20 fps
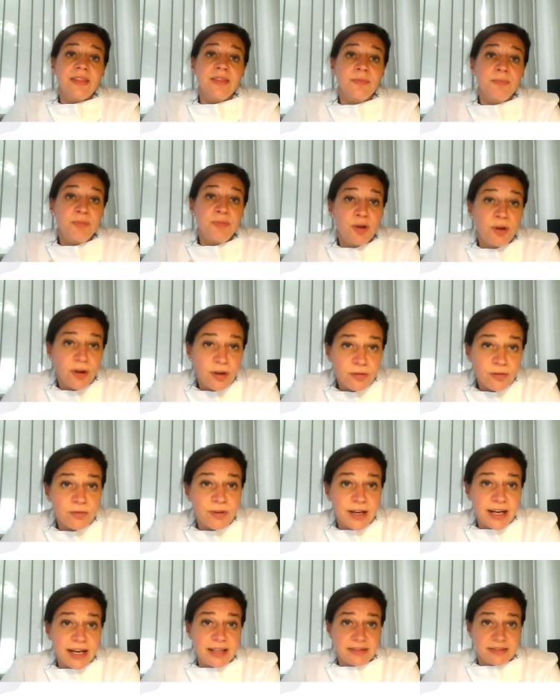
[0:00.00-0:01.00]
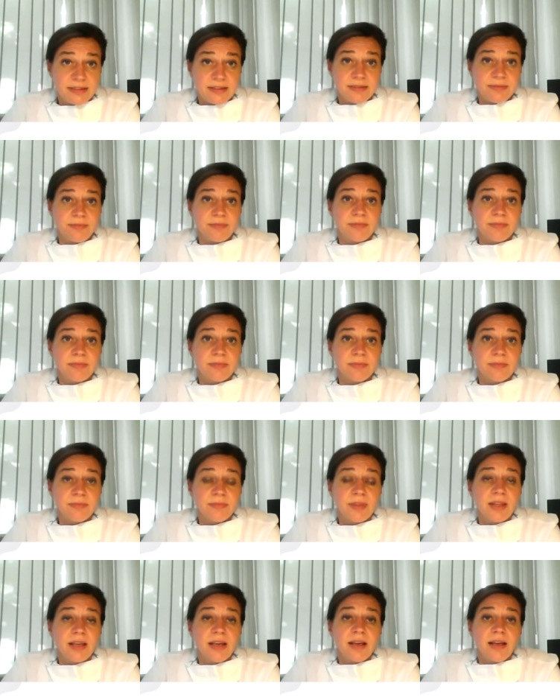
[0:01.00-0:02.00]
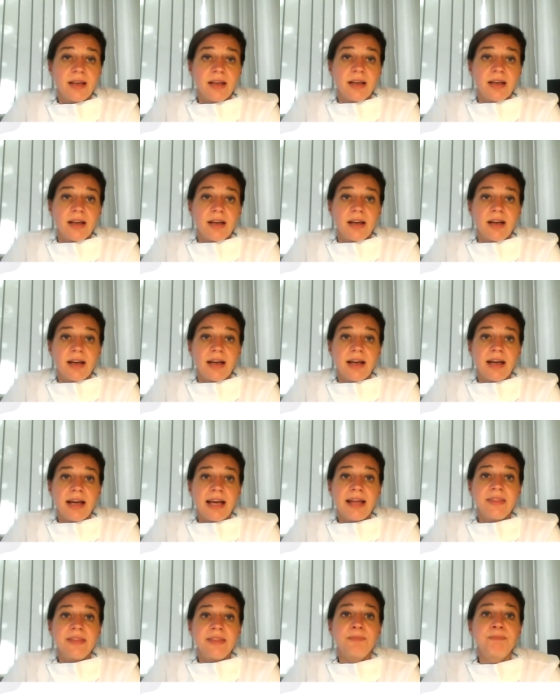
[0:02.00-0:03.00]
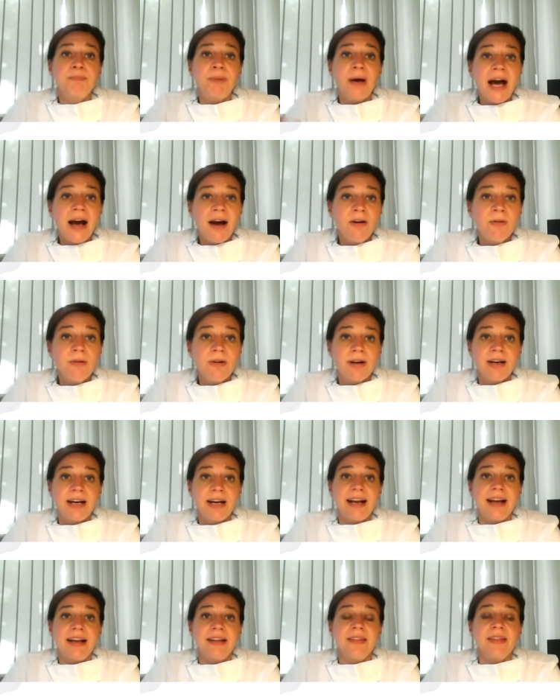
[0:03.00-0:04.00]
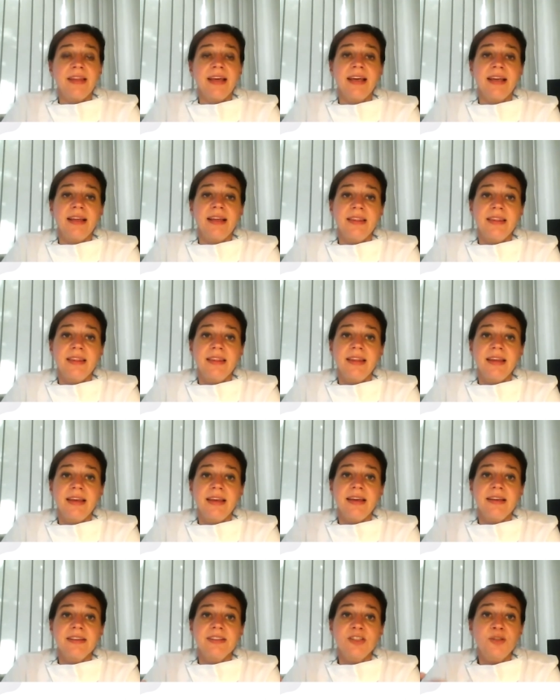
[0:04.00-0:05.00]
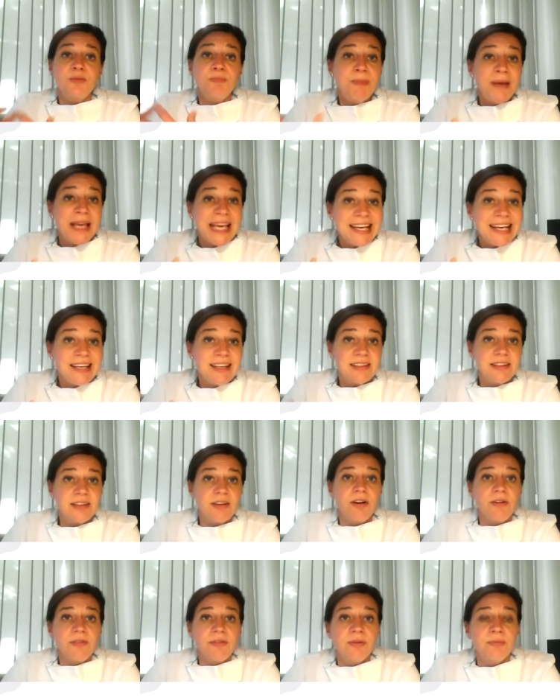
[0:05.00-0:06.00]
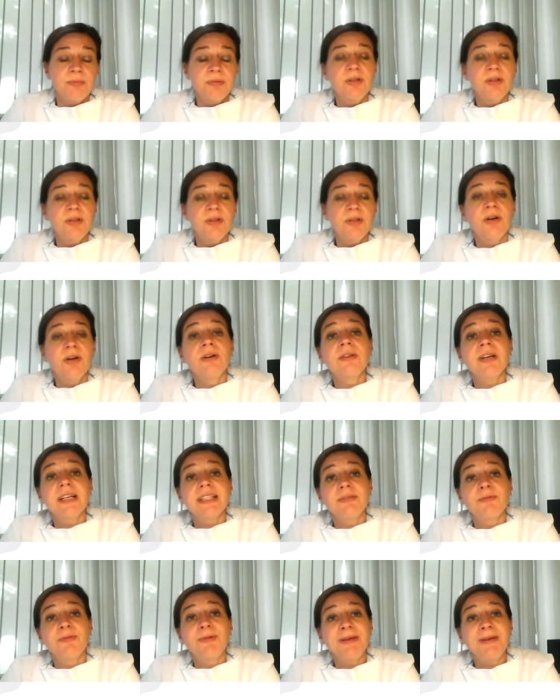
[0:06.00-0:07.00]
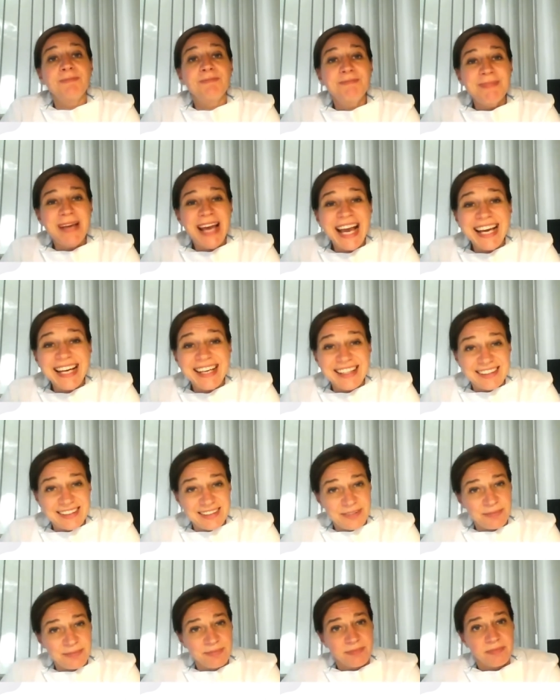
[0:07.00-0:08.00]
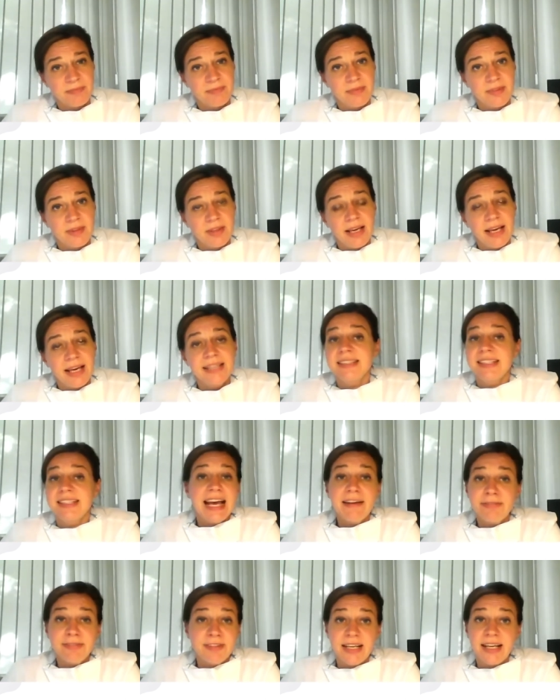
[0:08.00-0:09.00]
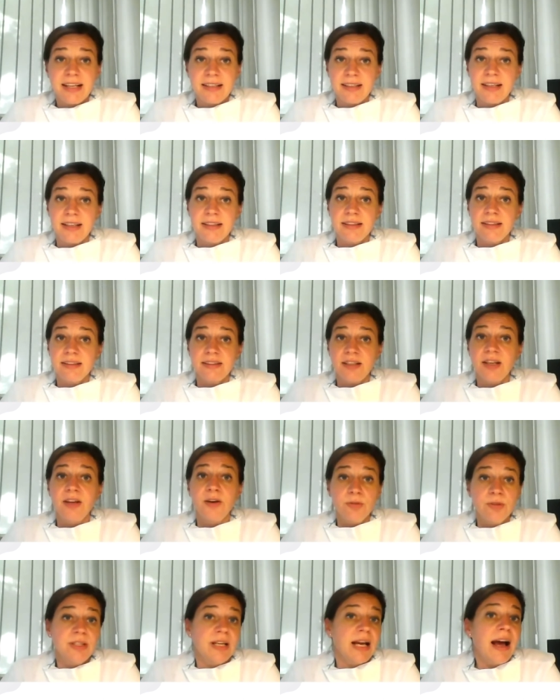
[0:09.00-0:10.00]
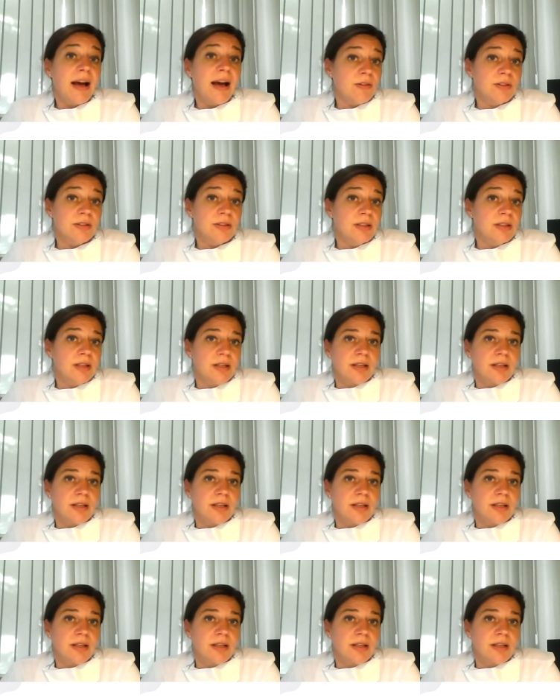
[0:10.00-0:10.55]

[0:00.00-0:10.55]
progress and the power and the speed of the progress we made is definitely slowed down